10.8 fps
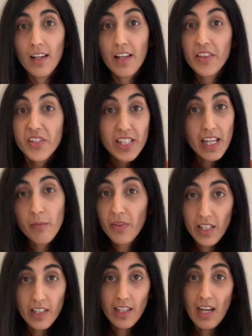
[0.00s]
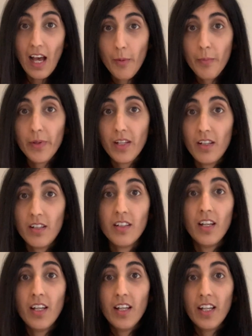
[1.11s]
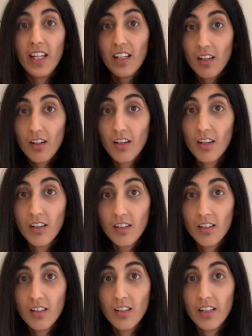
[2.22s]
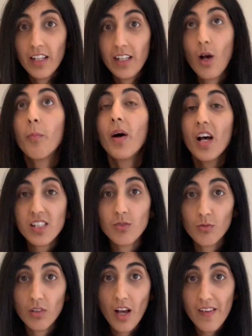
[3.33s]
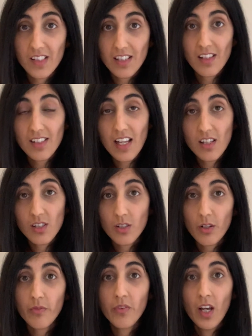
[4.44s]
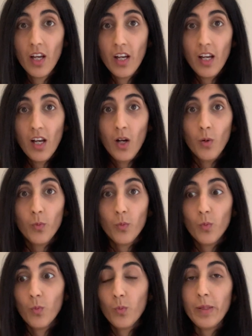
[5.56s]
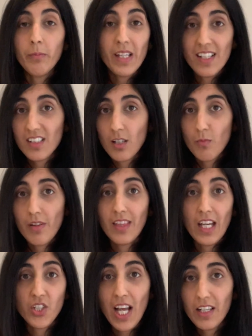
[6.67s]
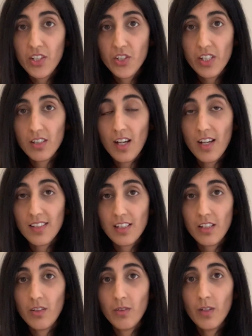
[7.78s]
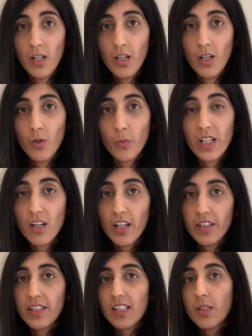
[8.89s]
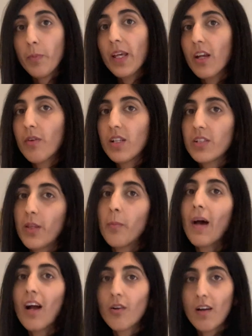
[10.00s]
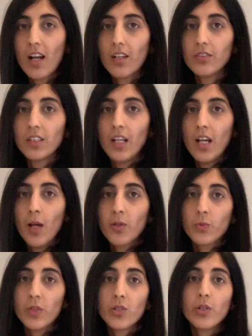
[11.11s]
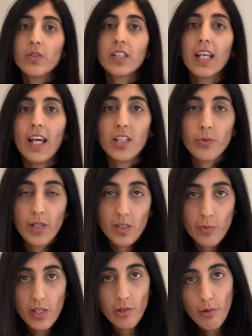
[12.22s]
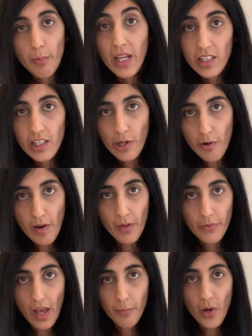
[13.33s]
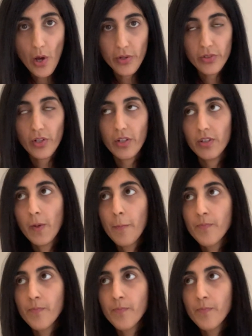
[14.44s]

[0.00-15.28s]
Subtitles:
And the same thing can happen in our personal lives, in the sense of we meet someone that challenges us and we kind of disappear into the background because we're too scared to express our opinion around that person.